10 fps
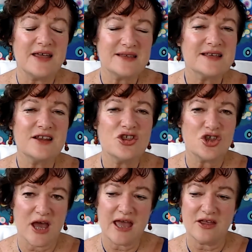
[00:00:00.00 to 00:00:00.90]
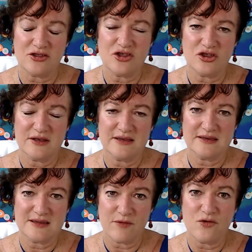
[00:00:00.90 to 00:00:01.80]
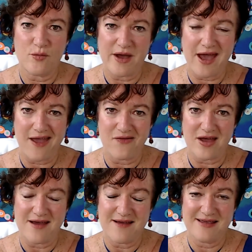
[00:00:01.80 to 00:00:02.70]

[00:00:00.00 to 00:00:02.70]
that's going to change some of your behavior.